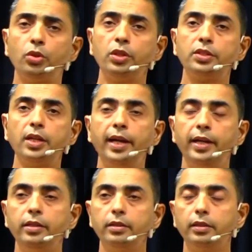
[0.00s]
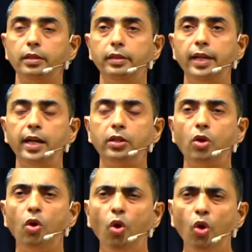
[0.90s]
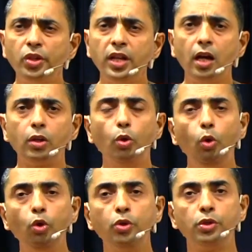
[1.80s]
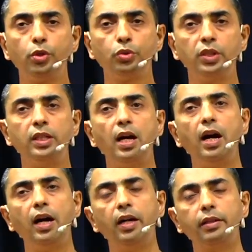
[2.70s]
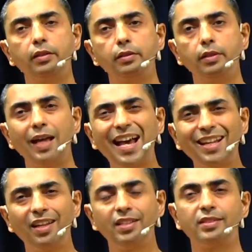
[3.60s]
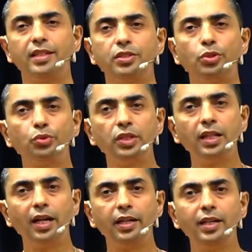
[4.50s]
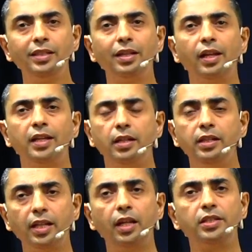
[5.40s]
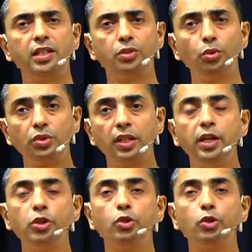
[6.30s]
is so designed that on our own, using our analysis, using our intelligence, using